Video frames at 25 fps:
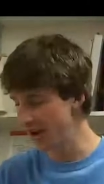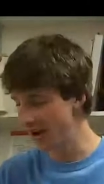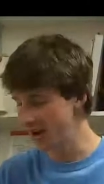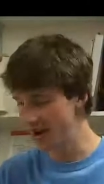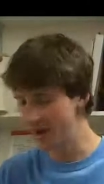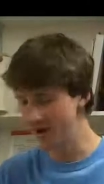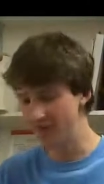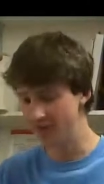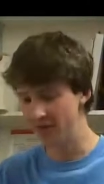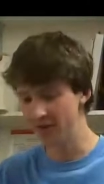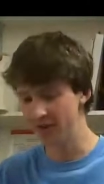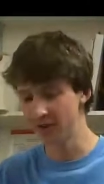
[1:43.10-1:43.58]

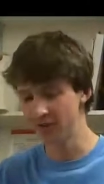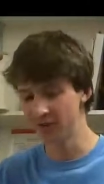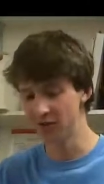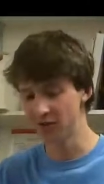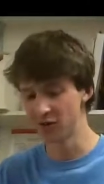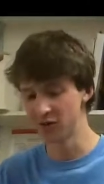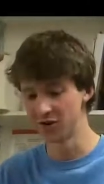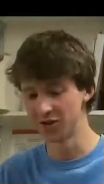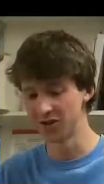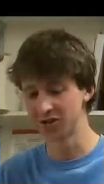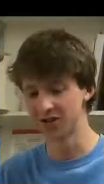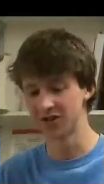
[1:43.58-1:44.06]
And of
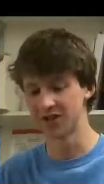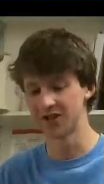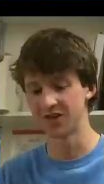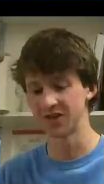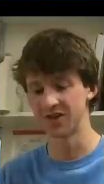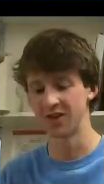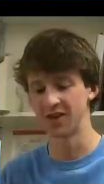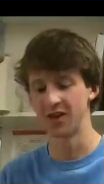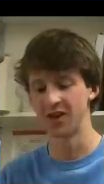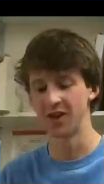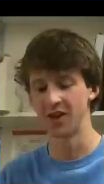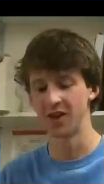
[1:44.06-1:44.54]

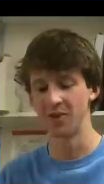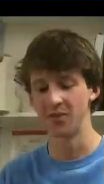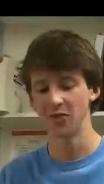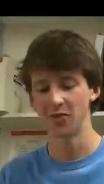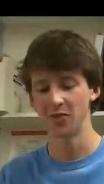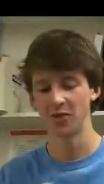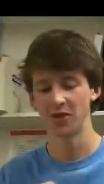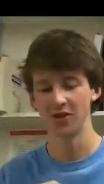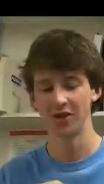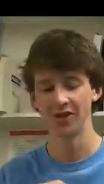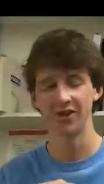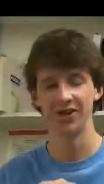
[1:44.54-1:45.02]
course,
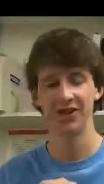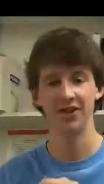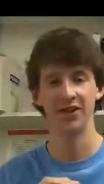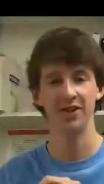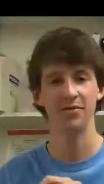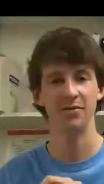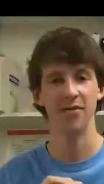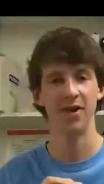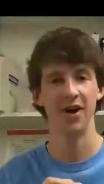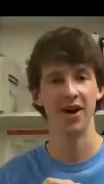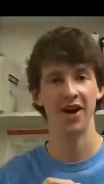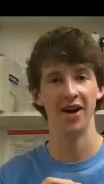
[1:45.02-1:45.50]
I'm going to
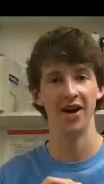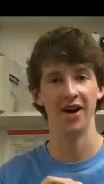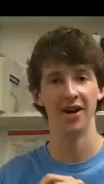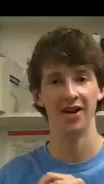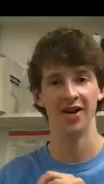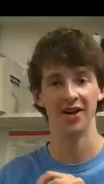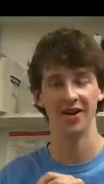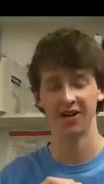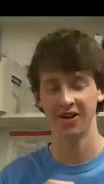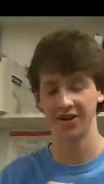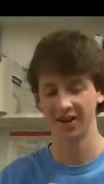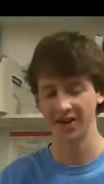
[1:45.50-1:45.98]
need
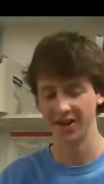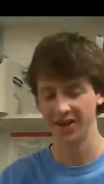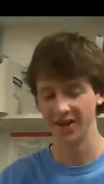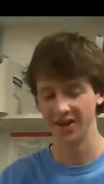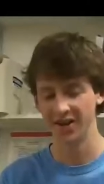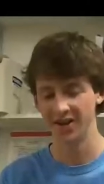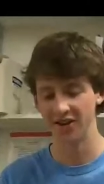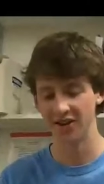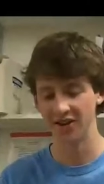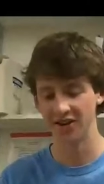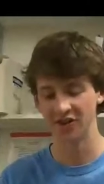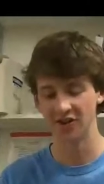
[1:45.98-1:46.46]
my
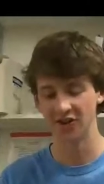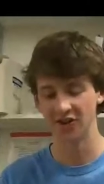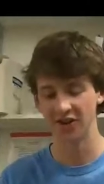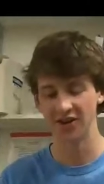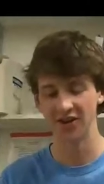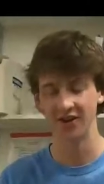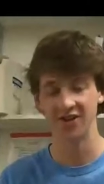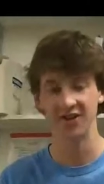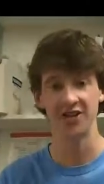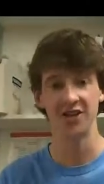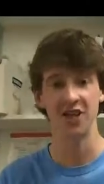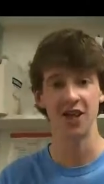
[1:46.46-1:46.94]

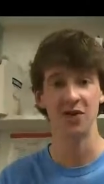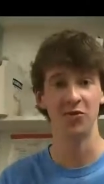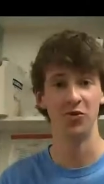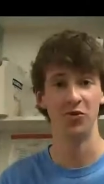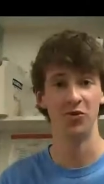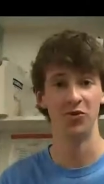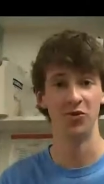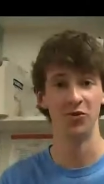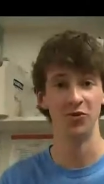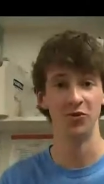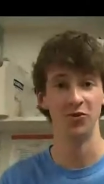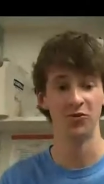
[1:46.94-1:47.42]
nitrate
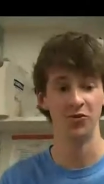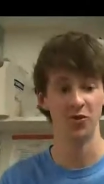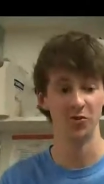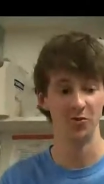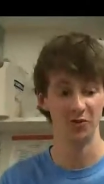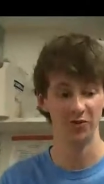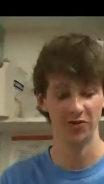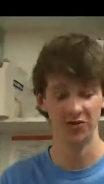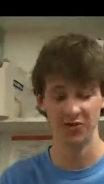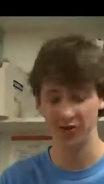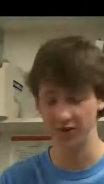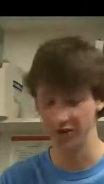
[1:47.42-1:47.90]
sample from
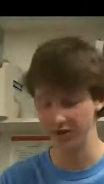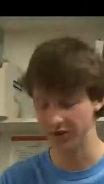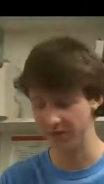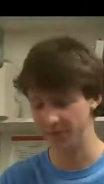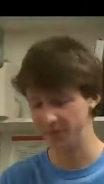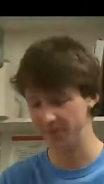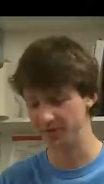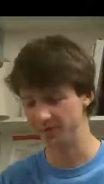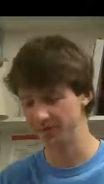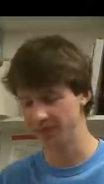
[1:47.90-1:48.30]
the field.